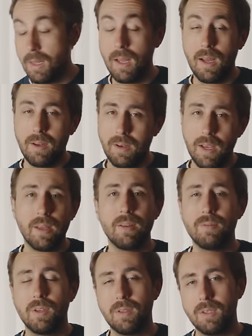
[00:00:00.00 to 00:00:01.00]
lot of
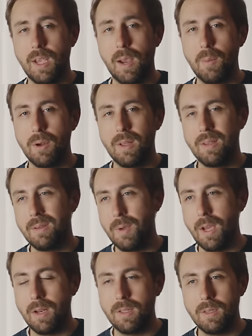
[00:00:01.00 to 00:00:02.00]
negatives on this camera, and to be
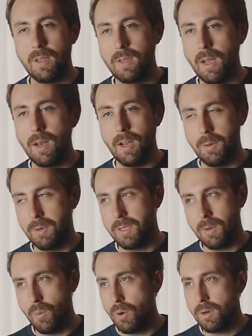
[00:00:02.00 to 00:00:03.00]
honest, it's not
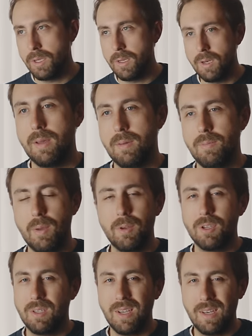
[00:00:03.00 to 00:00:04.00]
100% warranted. Maybe
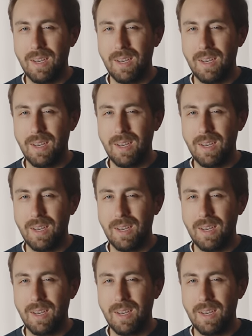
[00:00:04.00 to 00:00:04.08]
just like